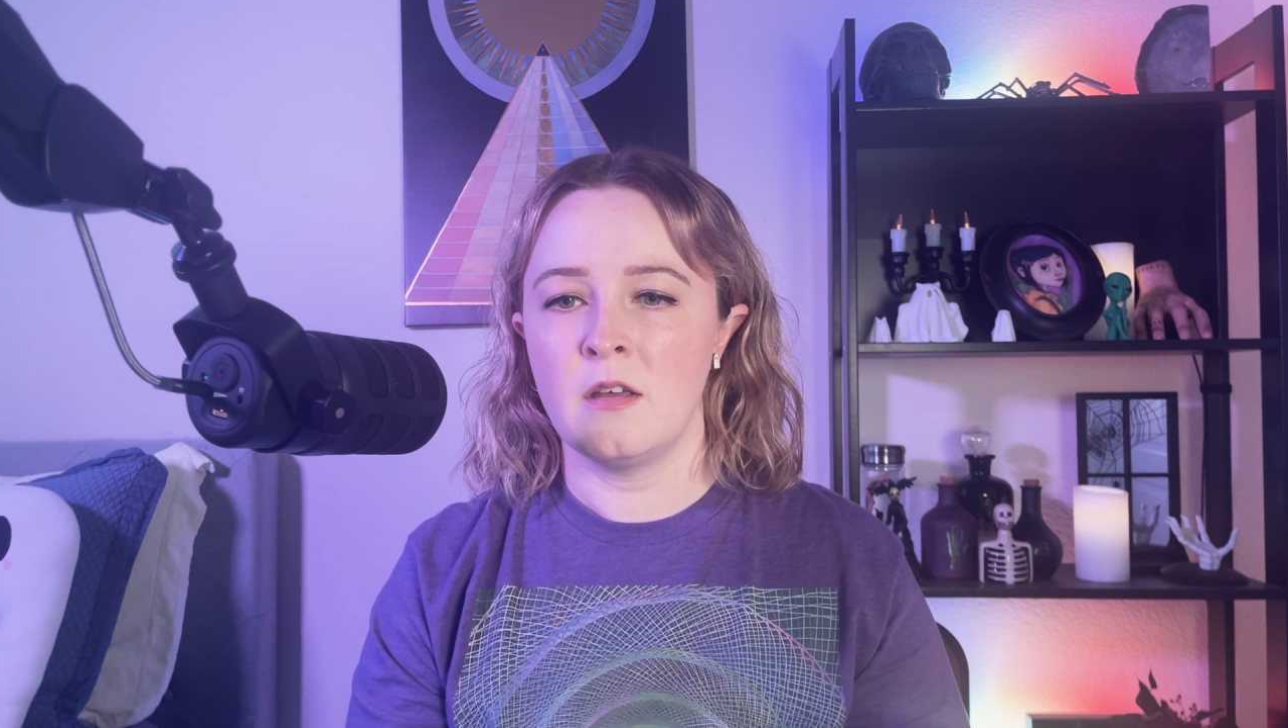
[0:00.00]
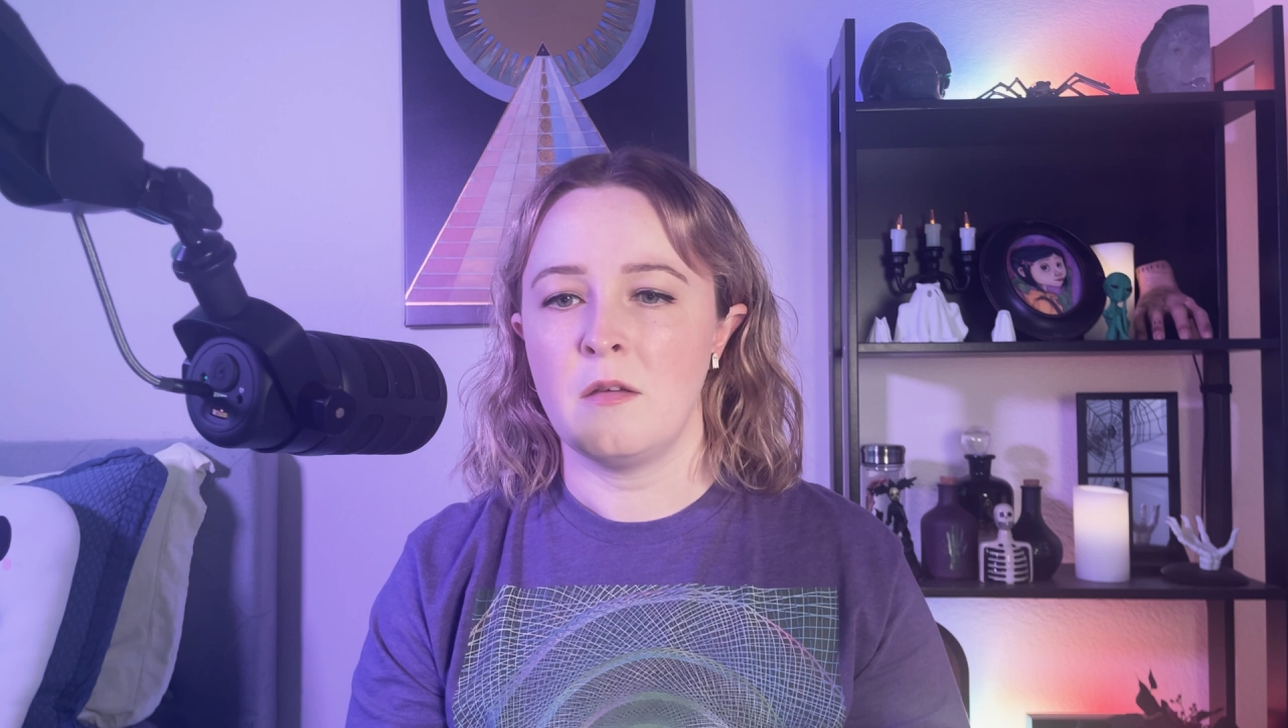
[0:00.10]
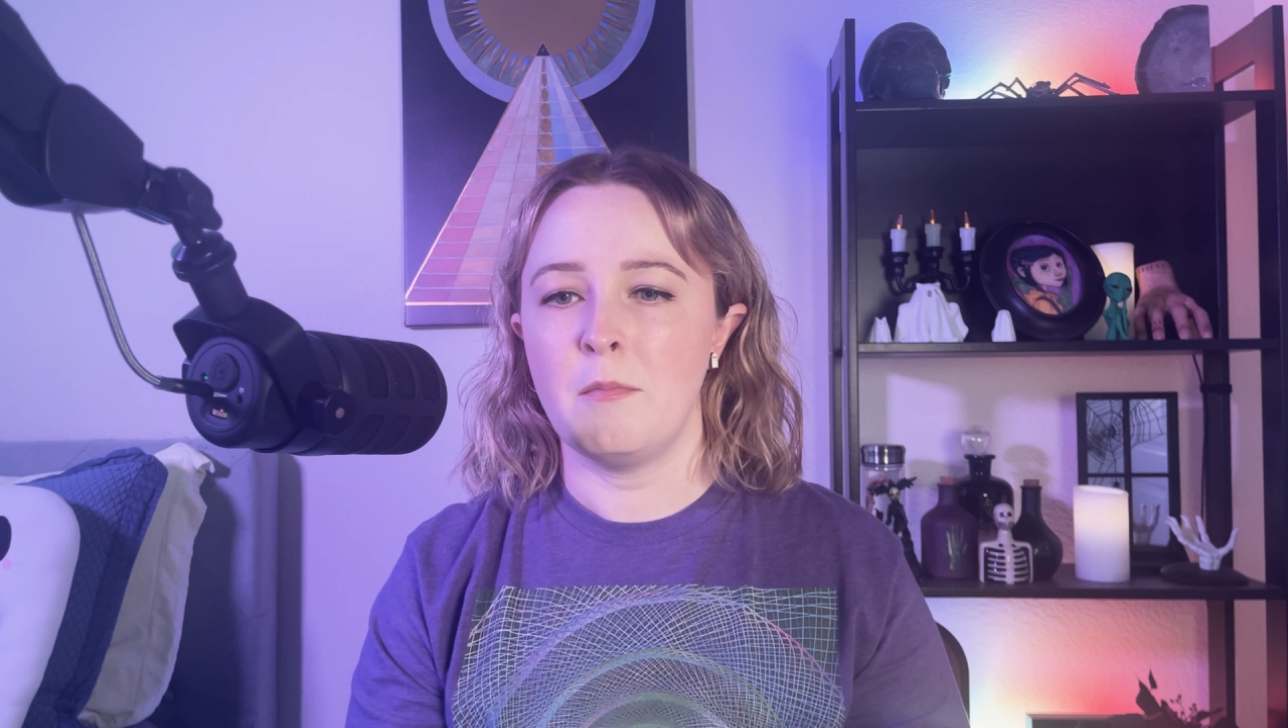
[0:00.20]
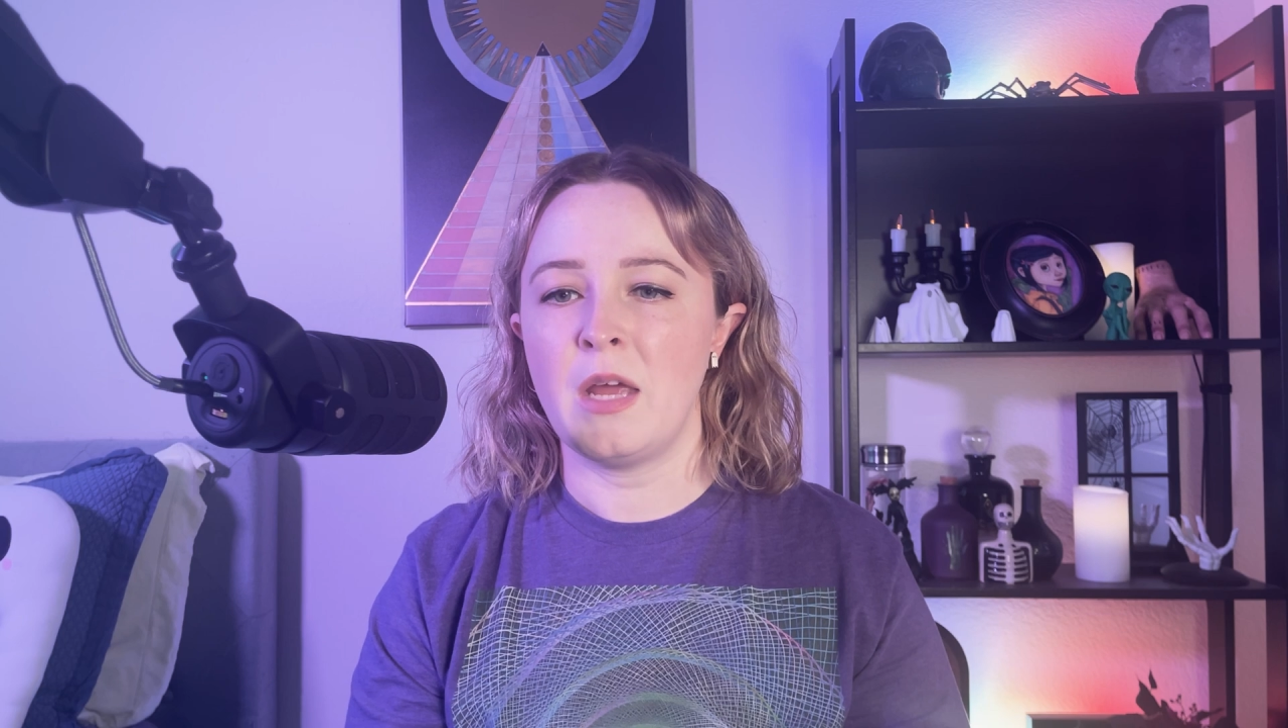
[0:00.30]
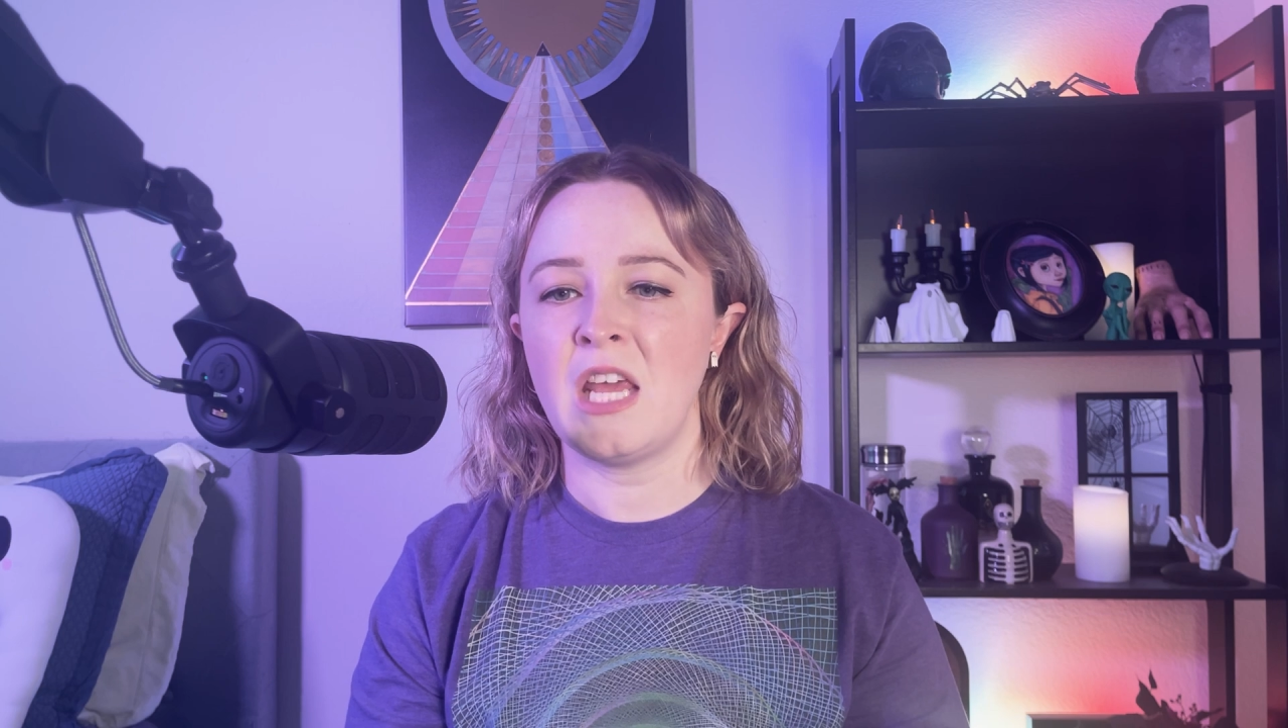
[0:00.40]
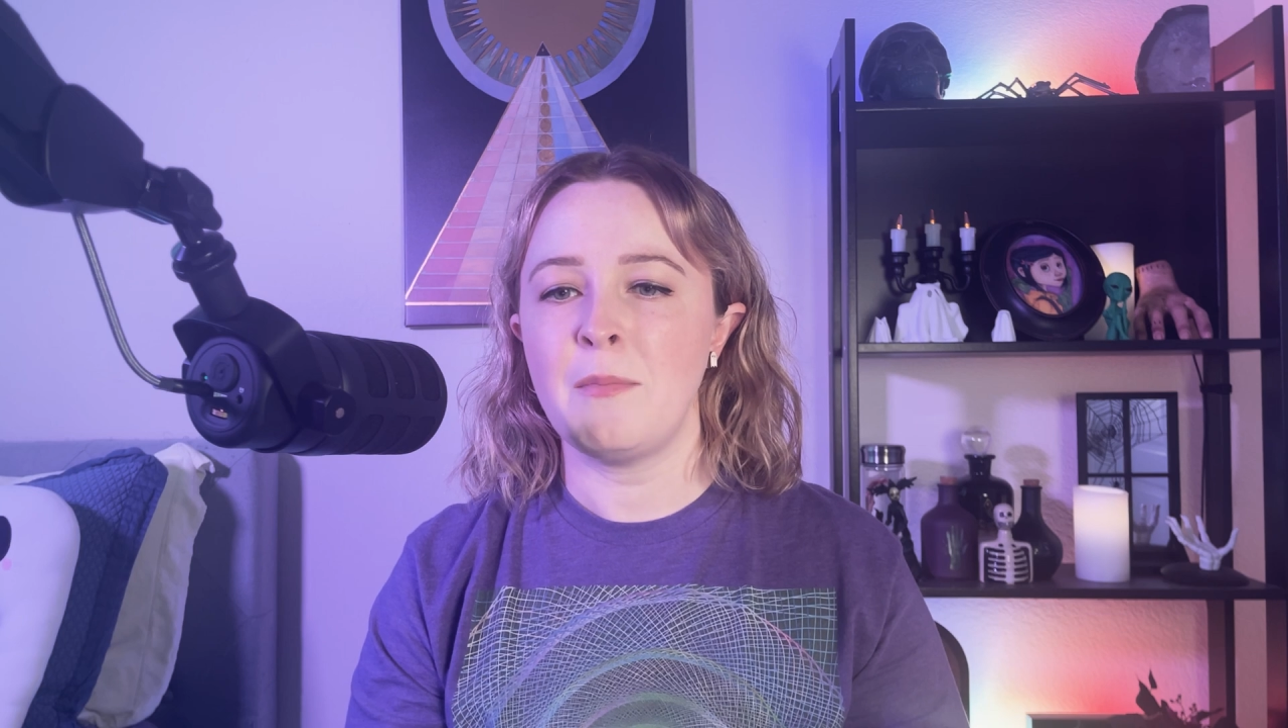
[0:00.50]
Many,